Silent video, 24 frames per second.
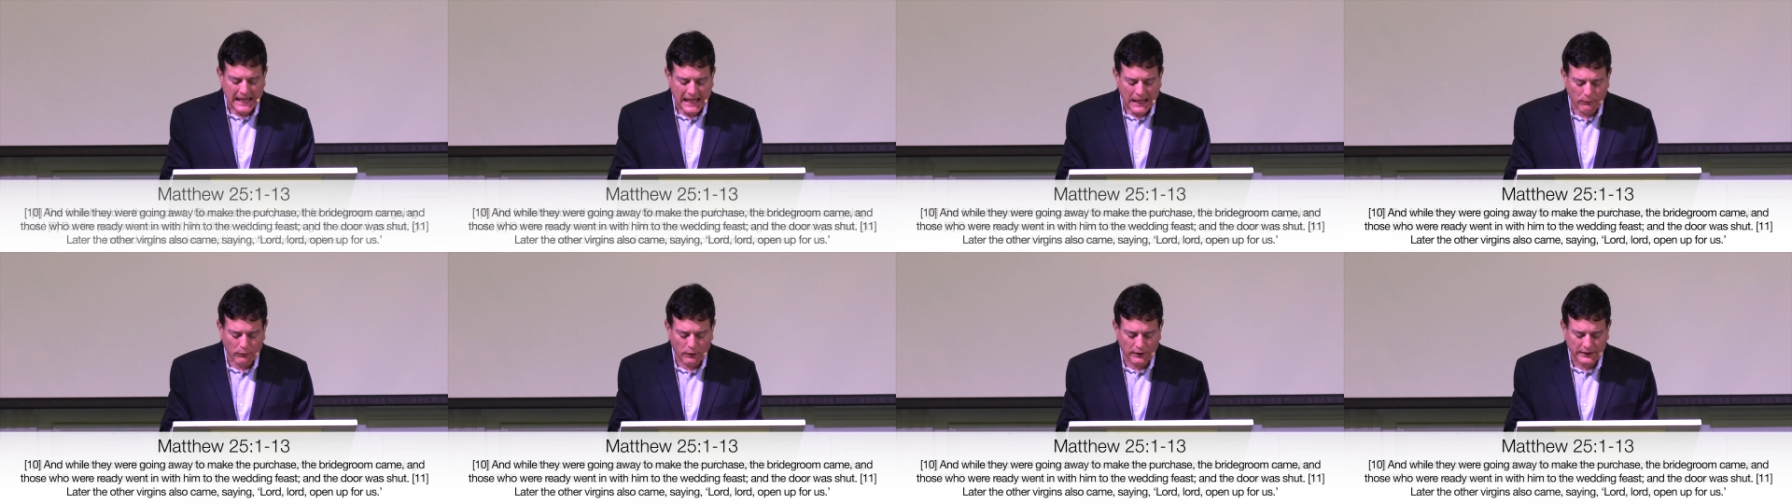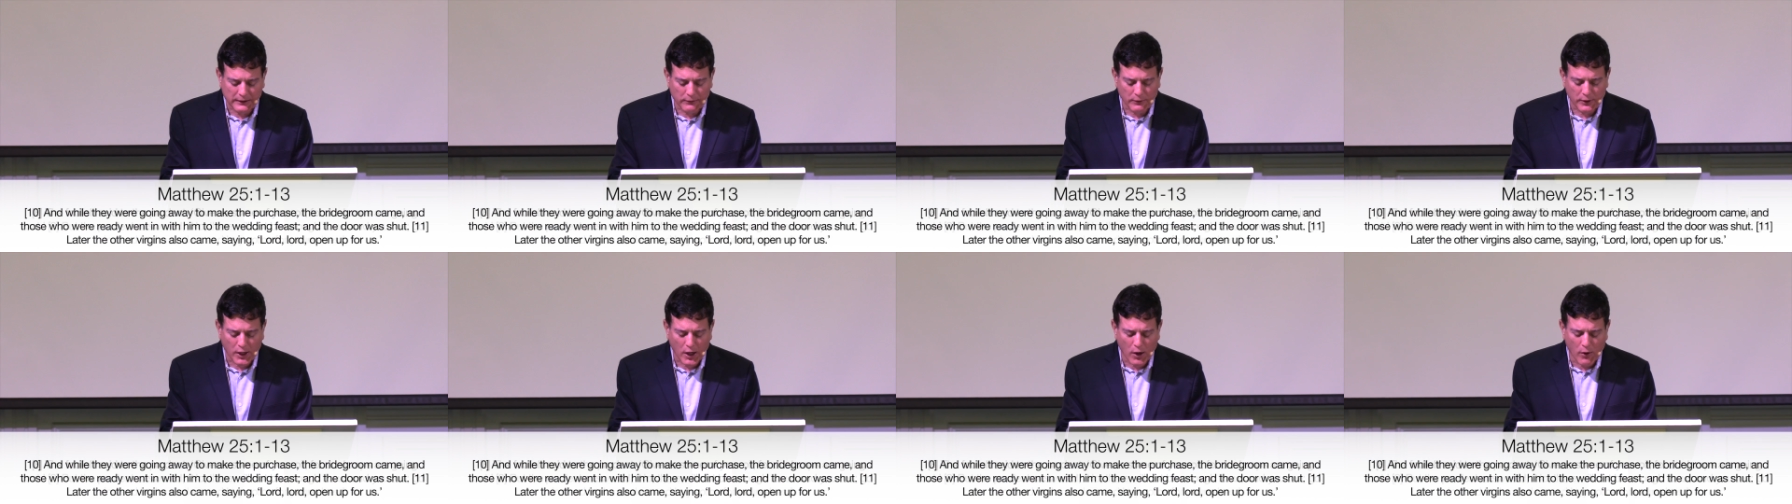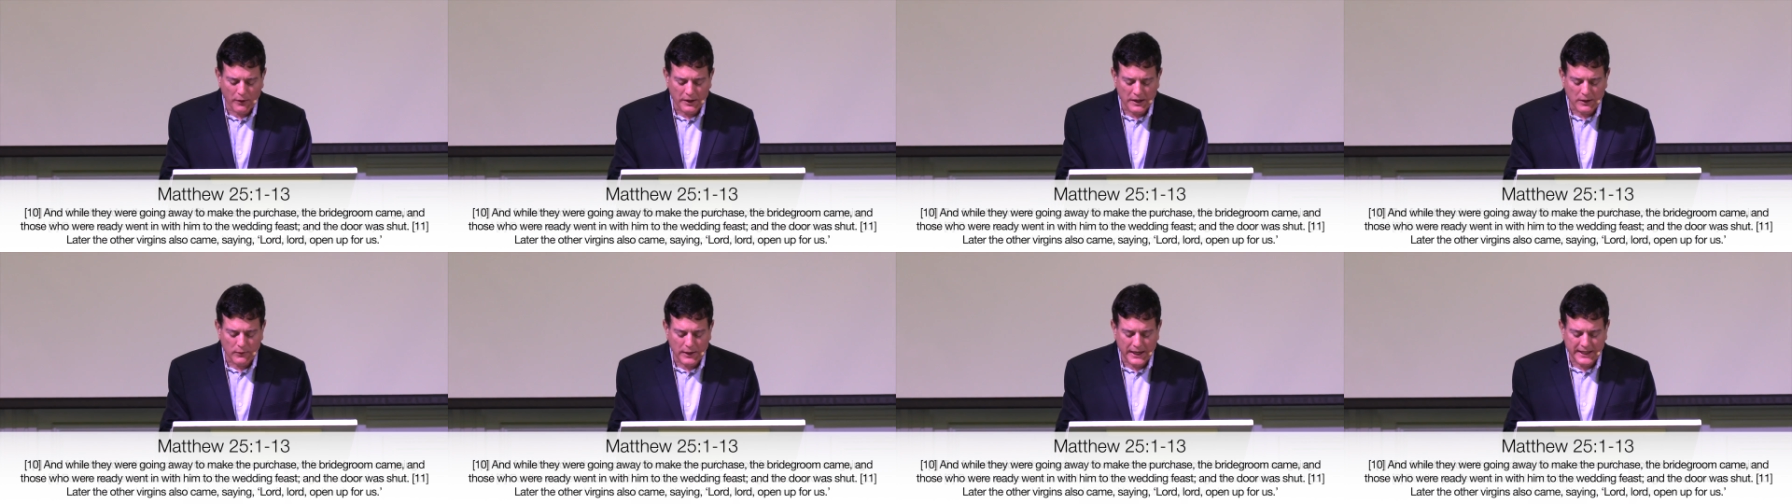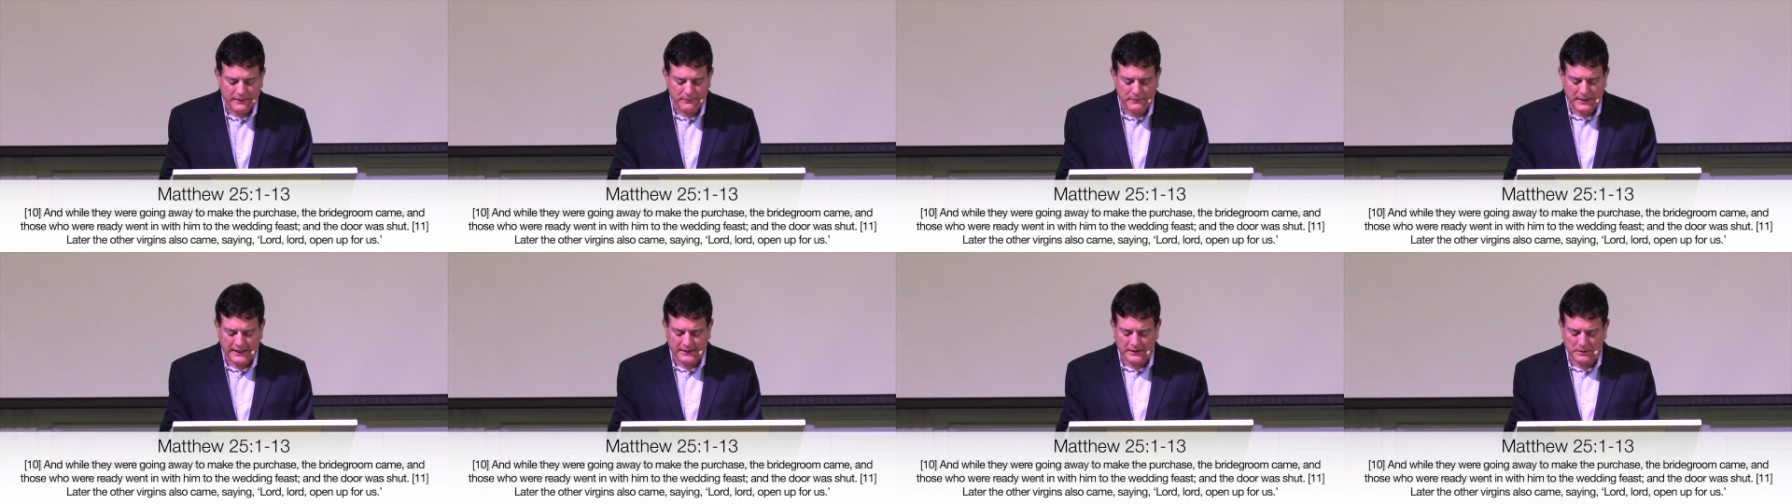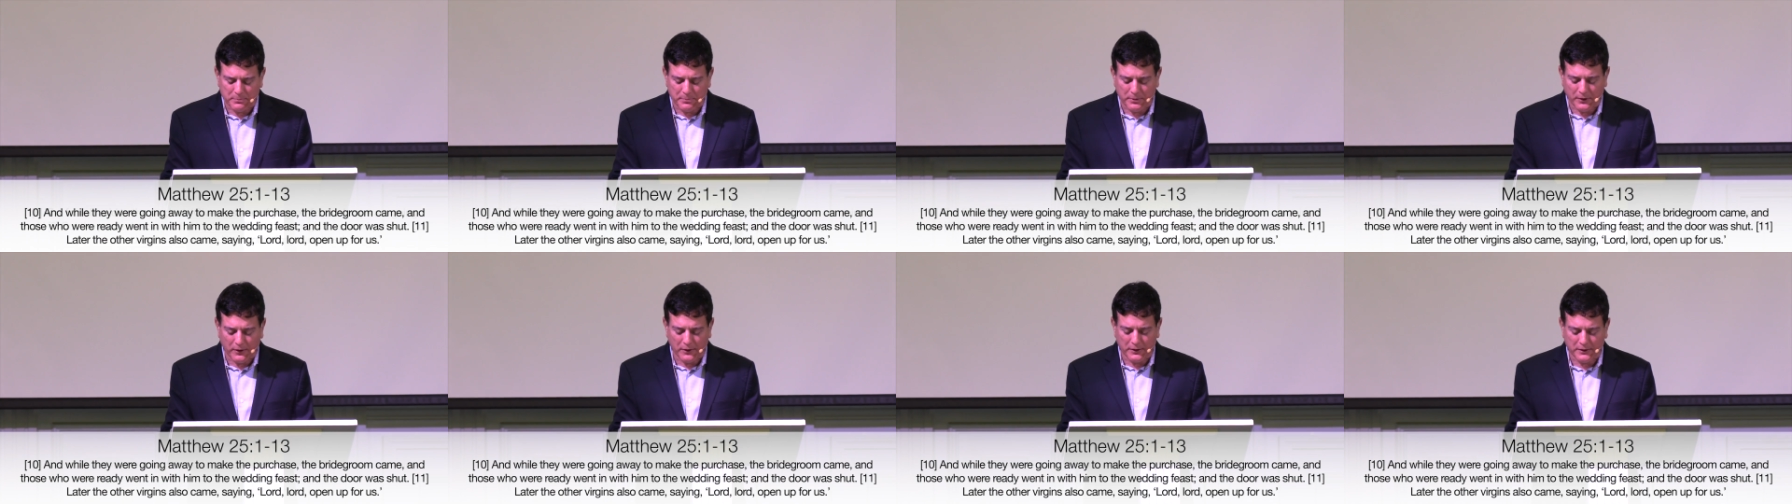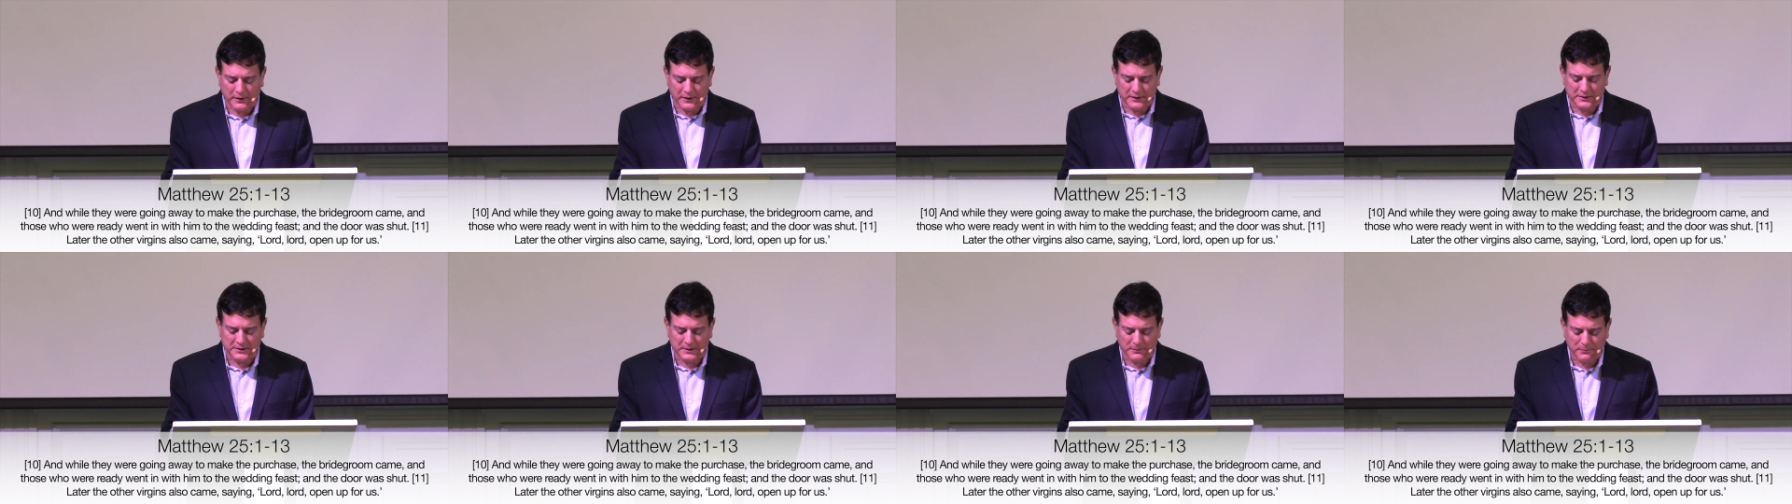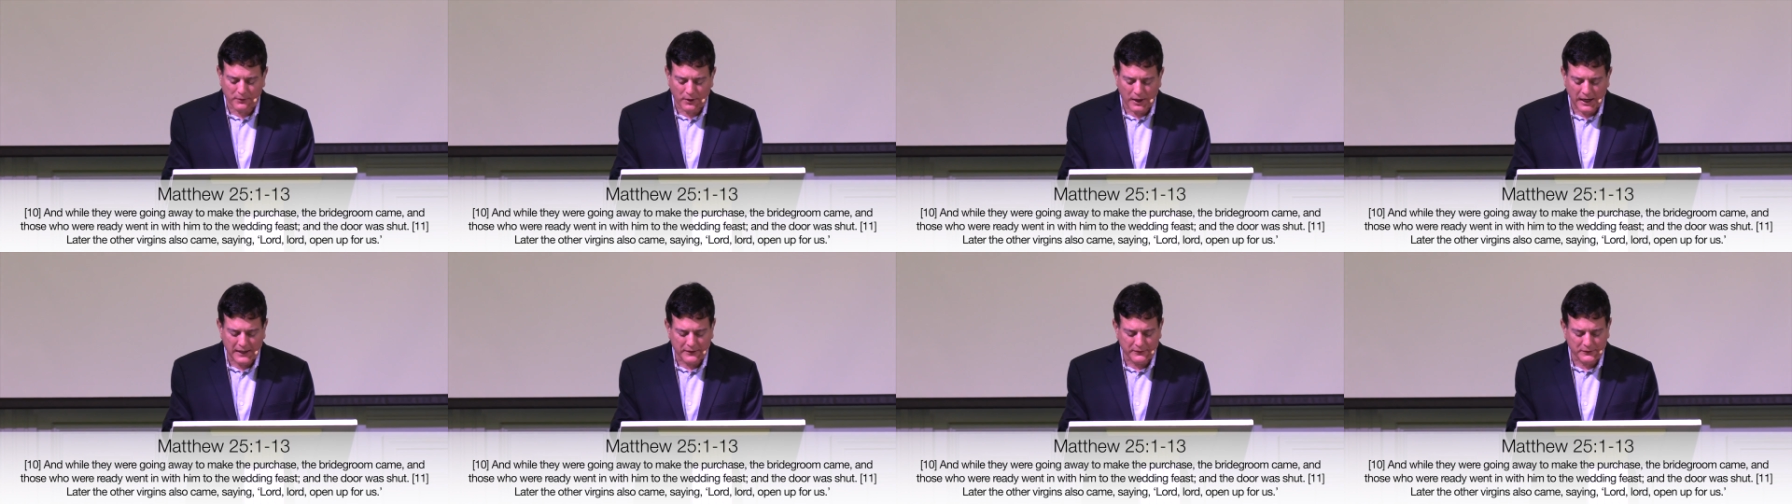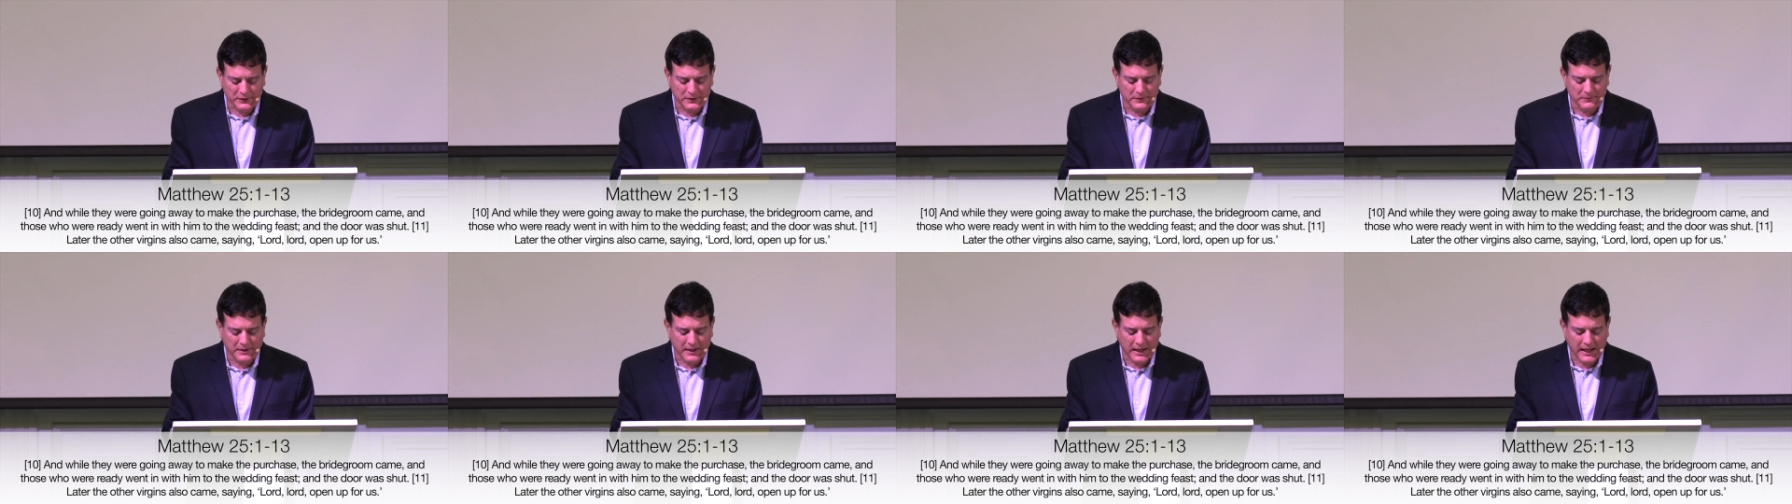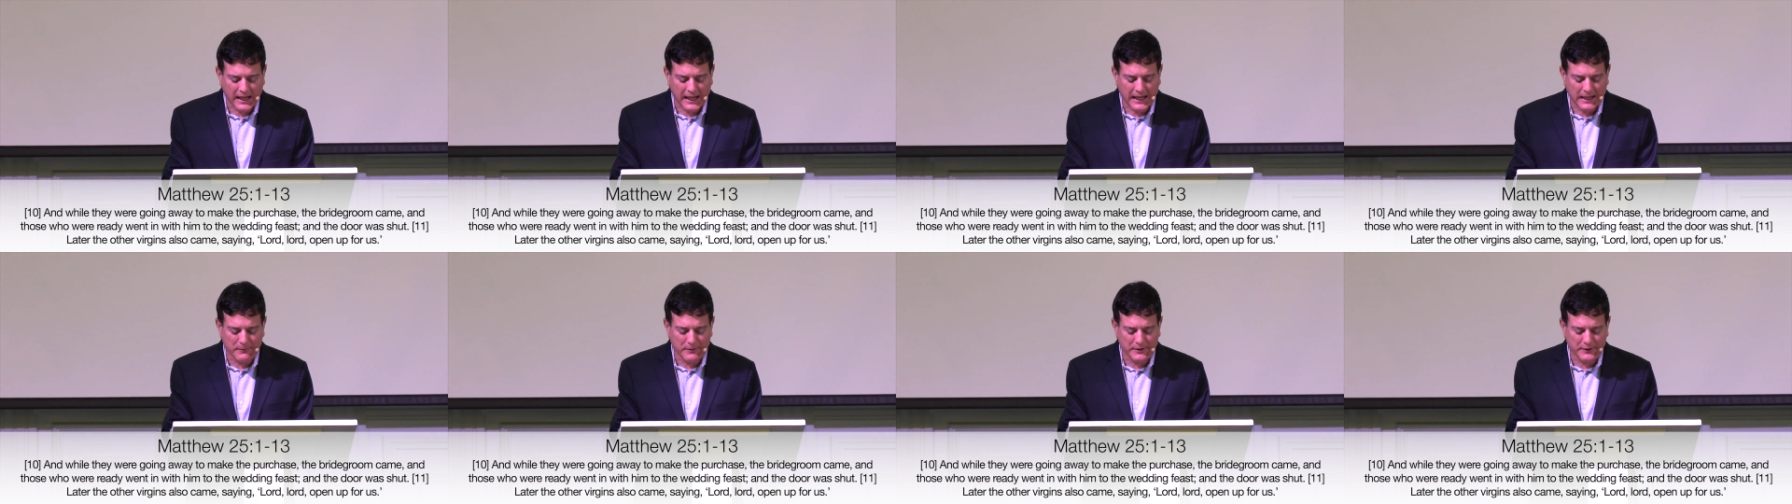And while they were going away to make the purchase, the bridegroom came,